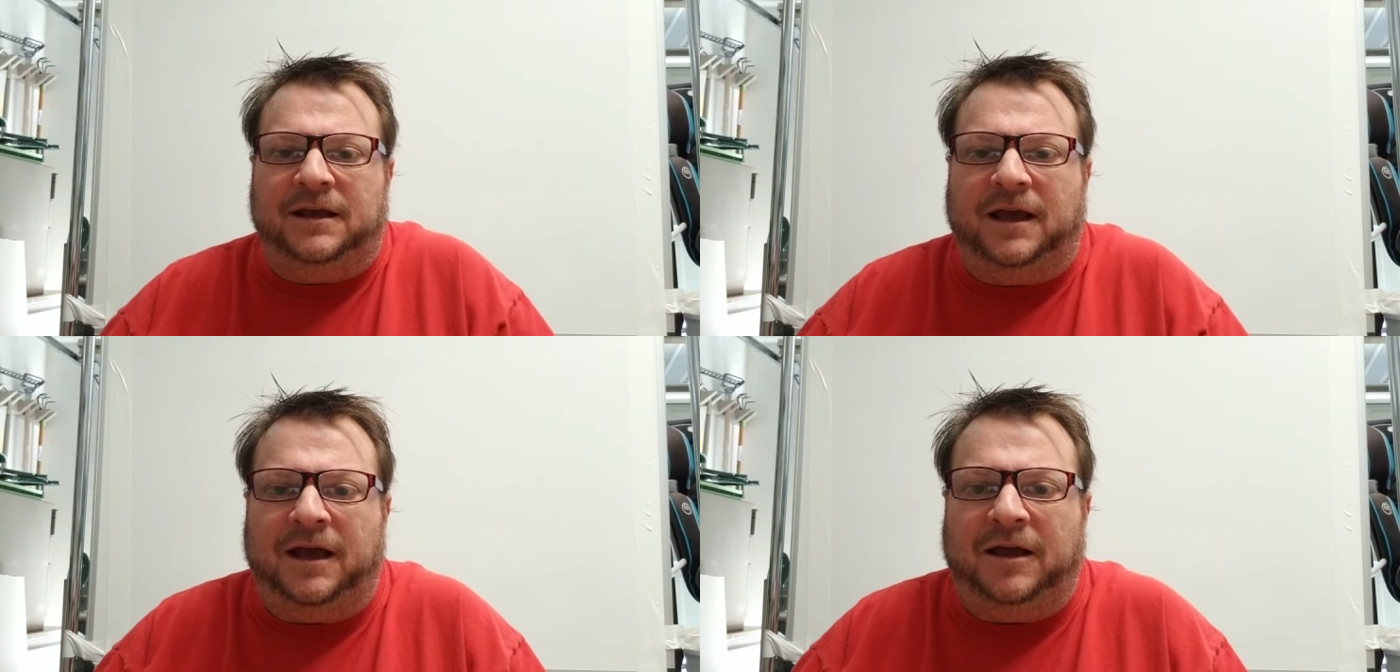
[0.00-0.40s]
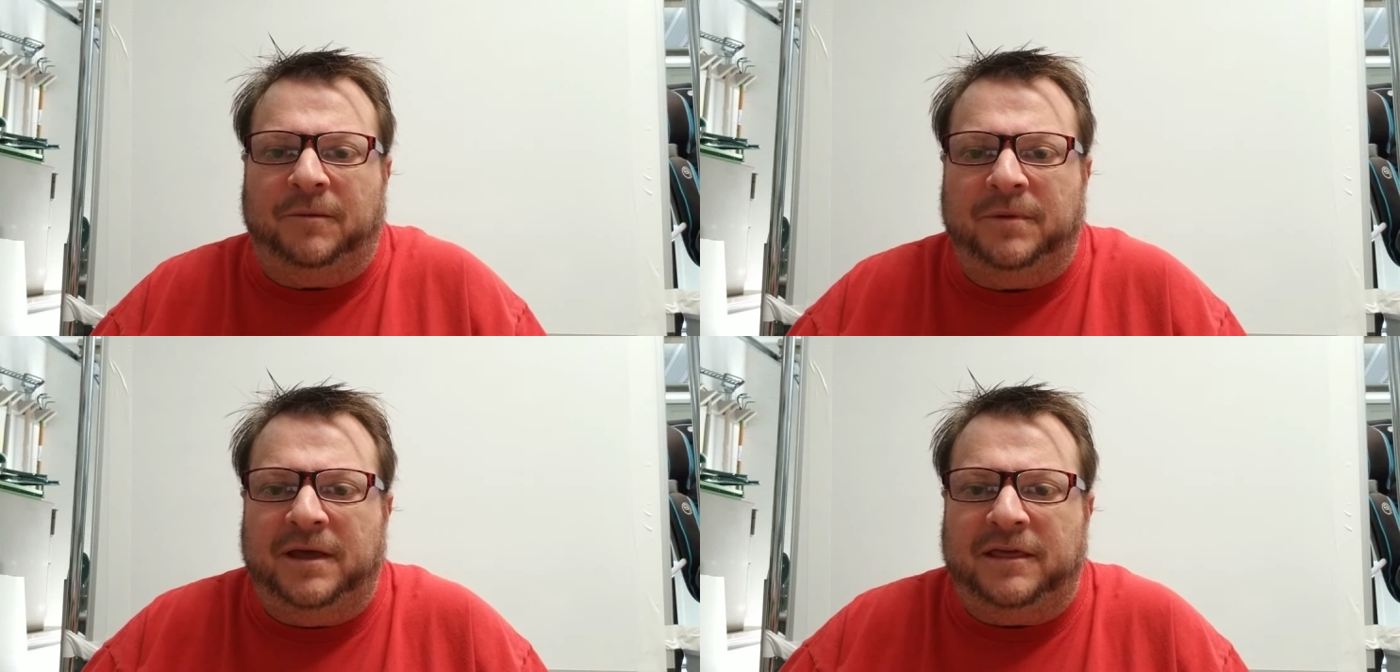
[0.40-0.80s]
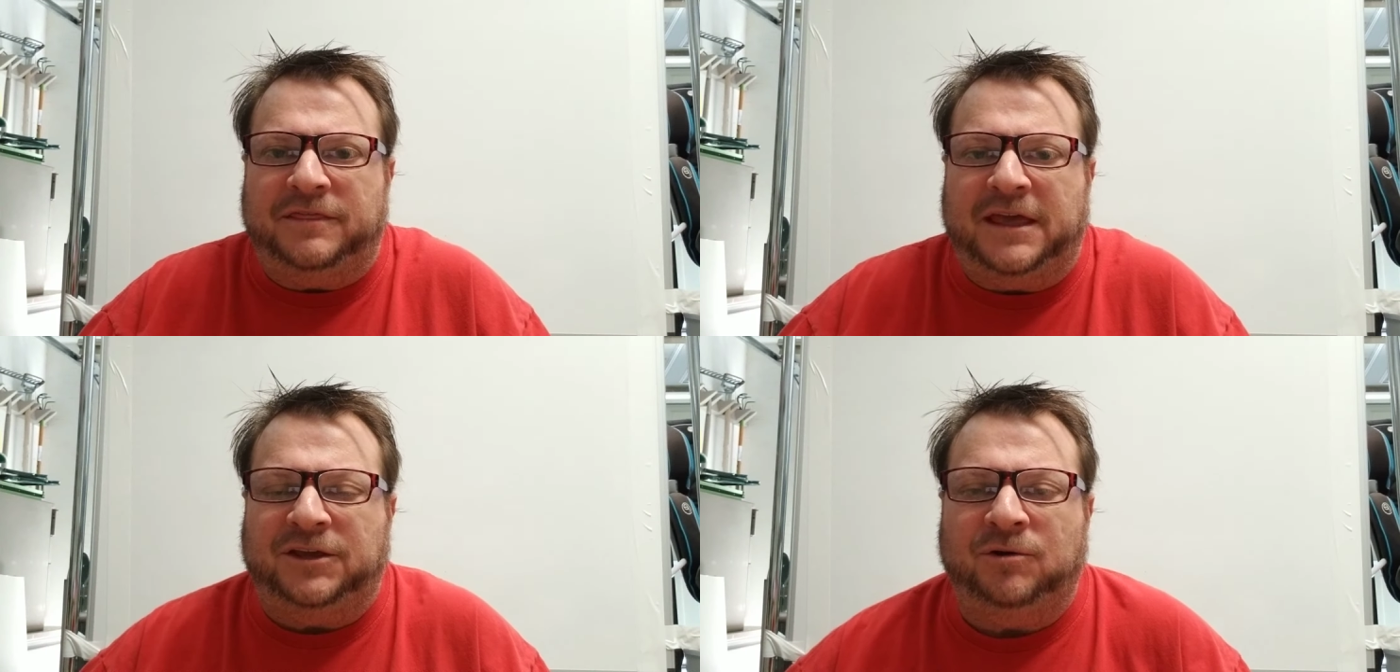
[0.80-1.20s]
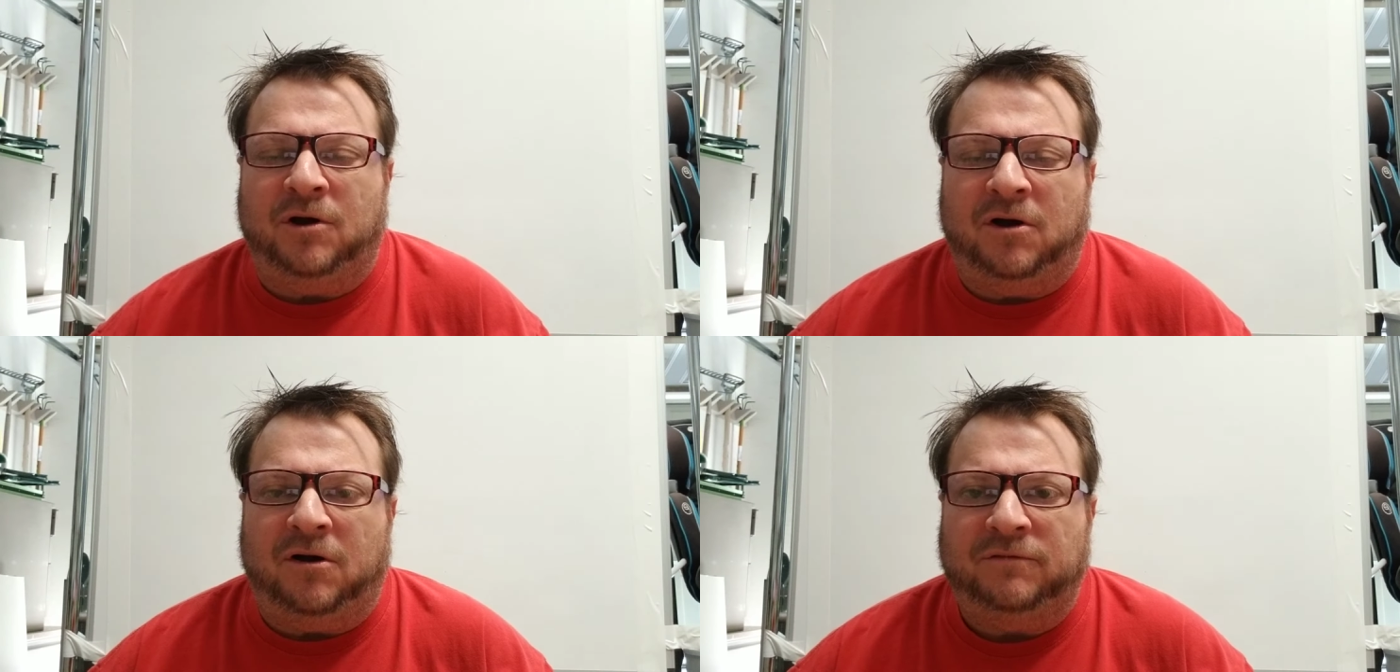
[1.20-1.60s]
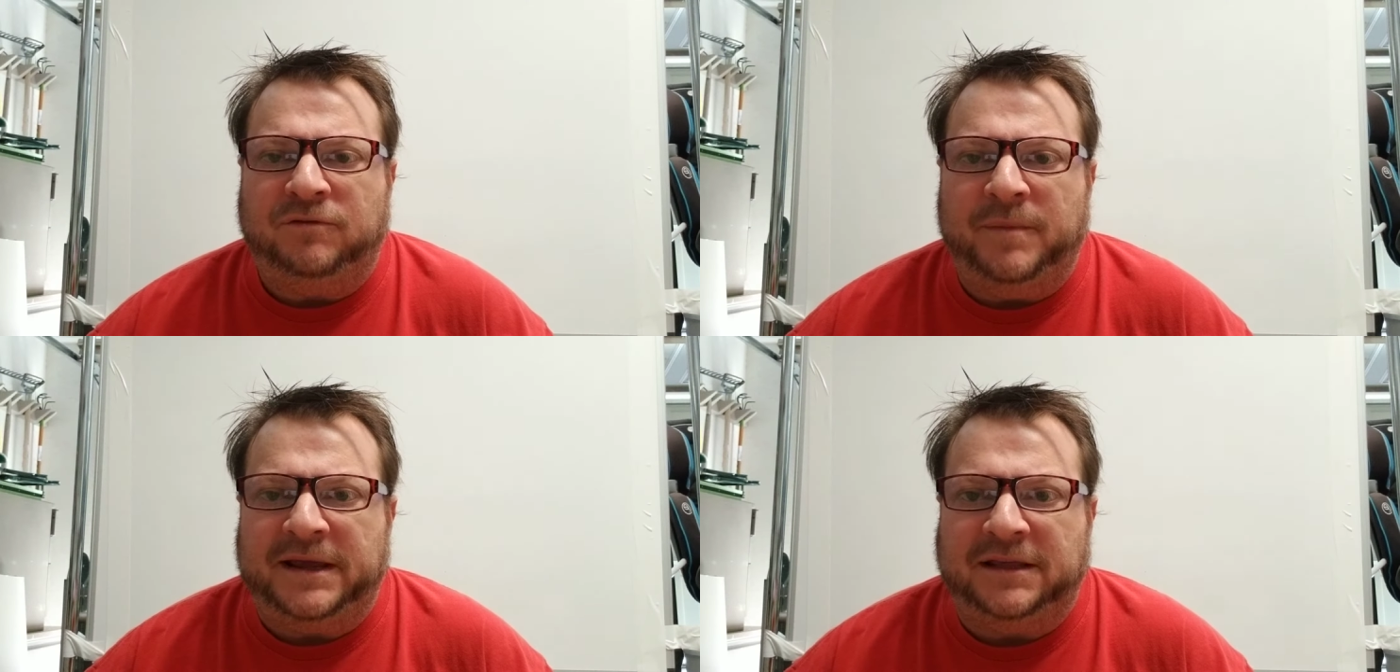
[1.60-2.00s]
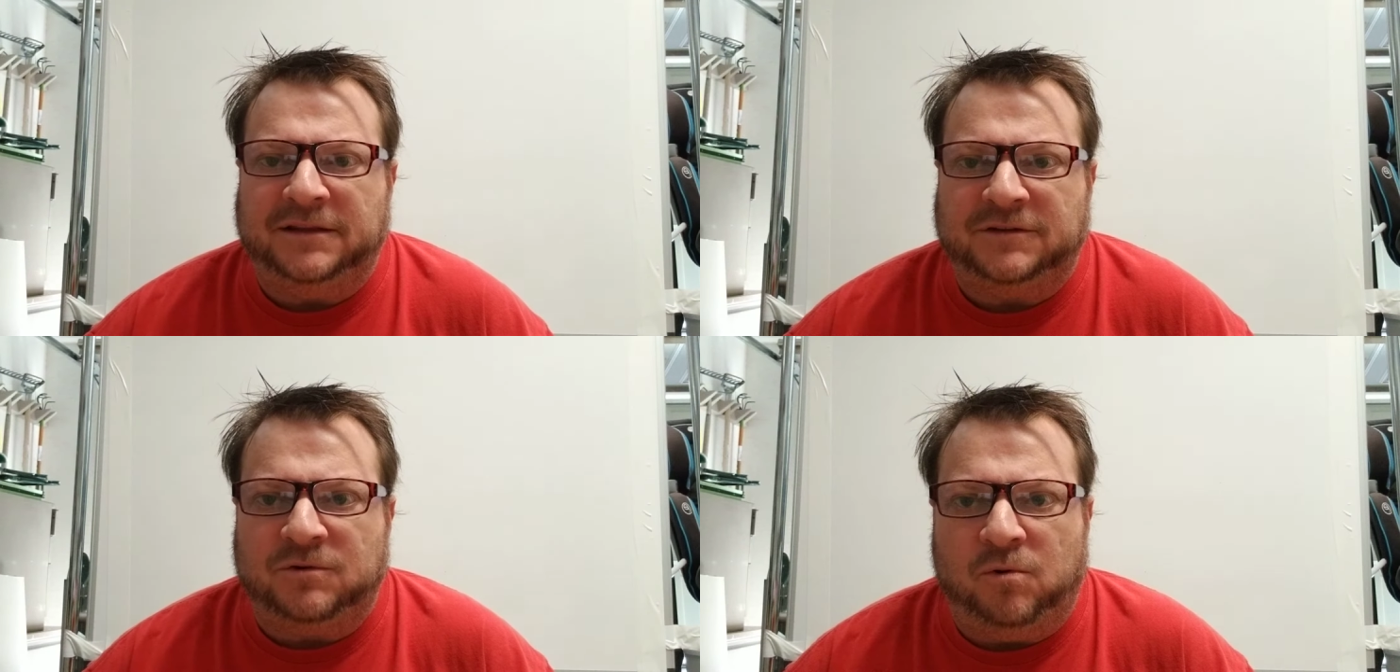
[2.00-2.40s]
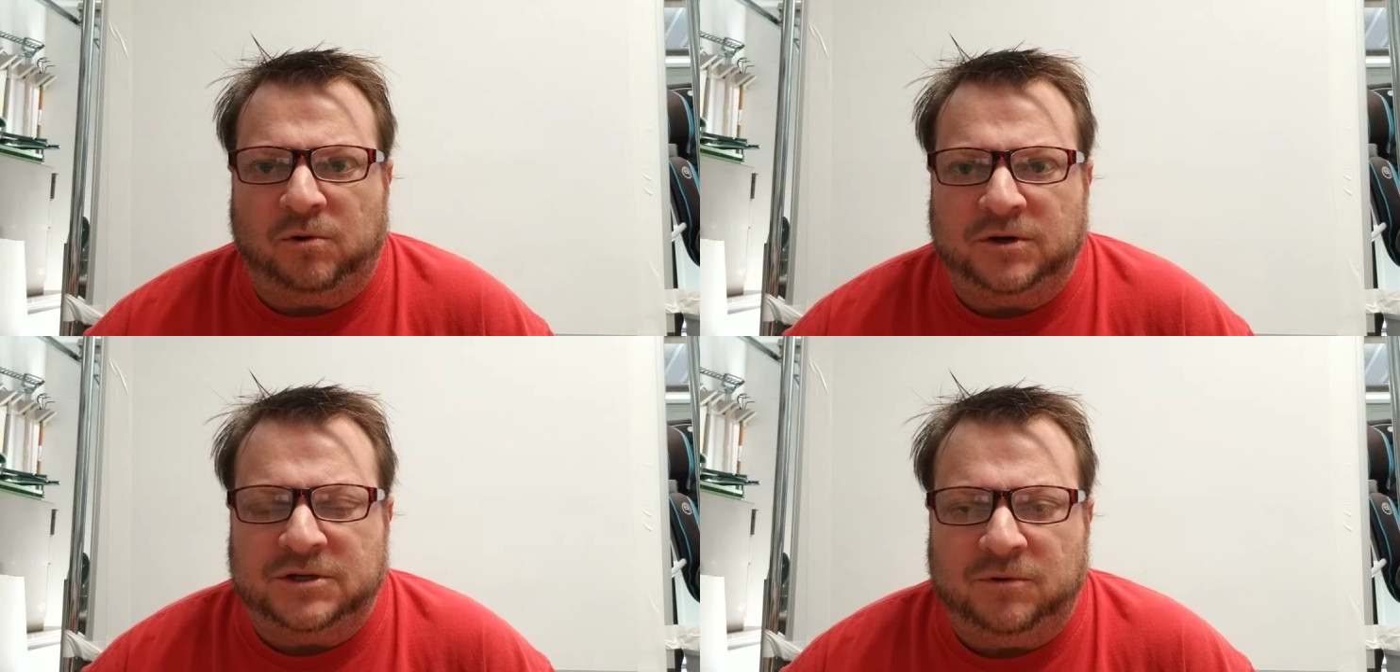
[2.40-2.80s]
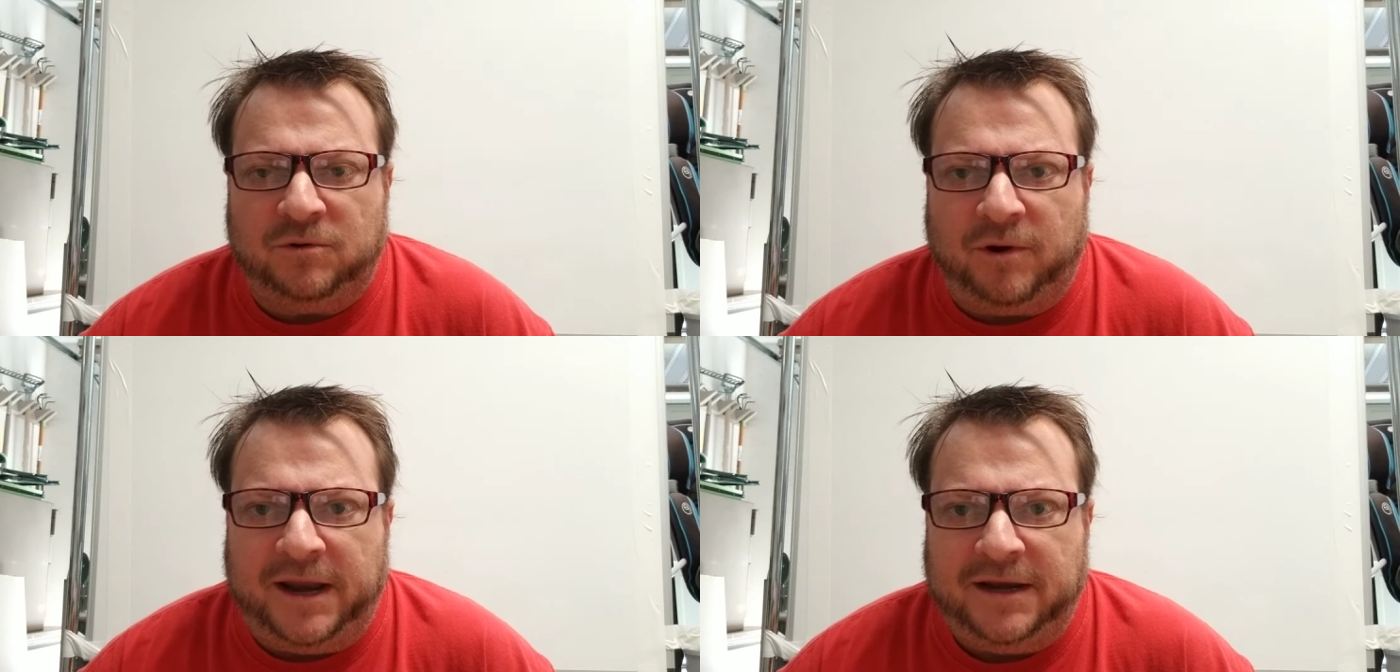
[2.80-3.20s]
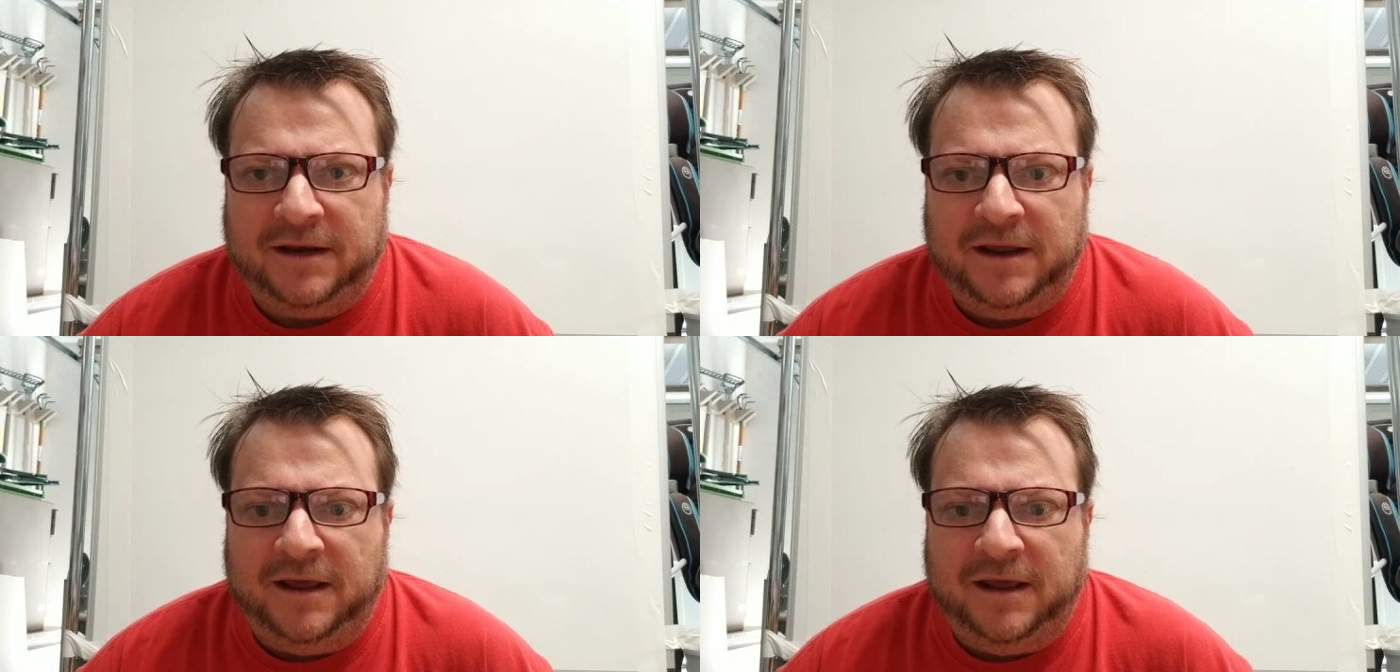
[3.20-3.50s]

um, thank you all for making this quarter so great,